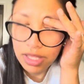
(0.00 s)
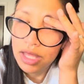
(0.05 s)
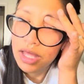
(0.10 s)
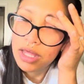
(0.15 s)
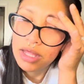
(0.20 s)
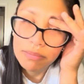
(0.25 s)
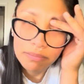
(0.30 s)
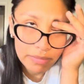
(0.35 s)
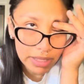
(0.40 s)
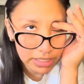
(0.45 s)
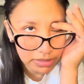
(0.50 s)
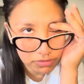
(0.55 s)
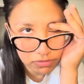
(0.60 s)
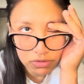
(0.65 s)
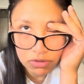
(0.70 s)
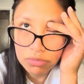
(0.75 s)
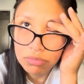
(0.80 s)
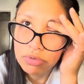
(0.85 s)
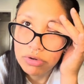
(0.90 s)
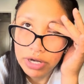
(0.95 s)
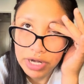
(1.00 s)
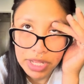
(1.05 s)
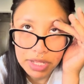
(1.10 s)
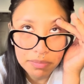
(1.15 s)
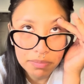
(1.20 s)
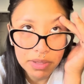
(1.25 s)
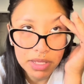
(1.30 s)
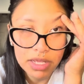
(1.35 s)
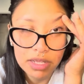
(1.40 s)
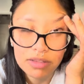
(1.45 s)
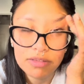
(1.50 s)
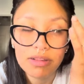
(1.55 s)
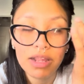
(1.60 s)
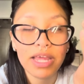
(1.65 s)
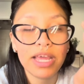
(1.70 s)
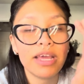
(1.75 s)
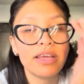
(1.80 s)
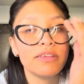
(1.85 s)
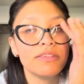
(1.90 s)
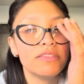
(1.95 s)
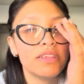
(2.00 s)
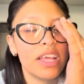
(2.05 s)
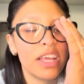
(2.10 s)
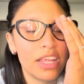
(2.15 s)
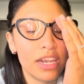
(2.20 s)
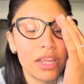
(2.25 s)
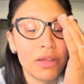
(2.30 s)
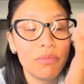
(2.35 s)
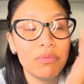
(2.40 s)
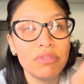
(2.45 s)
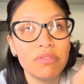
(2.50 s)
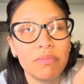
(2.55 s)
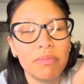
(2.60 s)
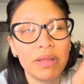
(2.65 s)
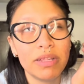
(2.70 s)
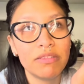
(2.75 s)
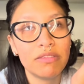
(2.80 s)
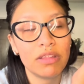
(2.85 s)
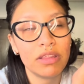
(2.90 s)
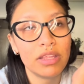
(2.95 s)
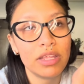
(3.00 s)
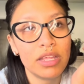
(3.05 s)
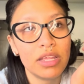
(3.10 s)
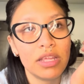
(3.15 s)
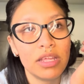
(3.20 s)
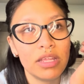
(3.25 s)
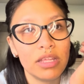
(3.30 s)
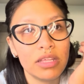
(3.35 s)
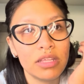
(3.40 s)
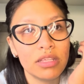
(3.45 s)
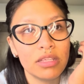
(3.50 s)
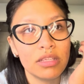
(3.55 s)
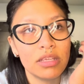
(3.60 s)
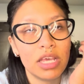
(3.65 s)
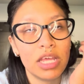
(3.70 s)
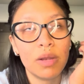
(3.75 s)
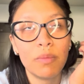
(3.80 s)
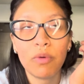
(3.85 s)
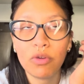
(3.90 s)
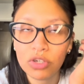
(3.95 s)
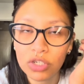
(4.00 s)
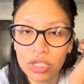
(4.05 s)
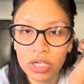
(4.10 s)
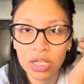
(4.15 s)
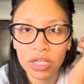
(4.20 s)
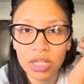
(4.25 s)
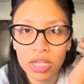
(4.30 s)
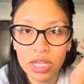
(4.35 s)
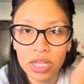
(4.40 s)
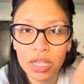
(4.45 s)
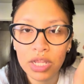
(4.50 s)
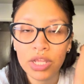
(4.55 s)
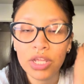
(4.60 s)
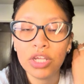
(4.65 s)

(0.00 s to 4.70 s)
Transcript: a mental break, because like I said, it was mentally and emotionally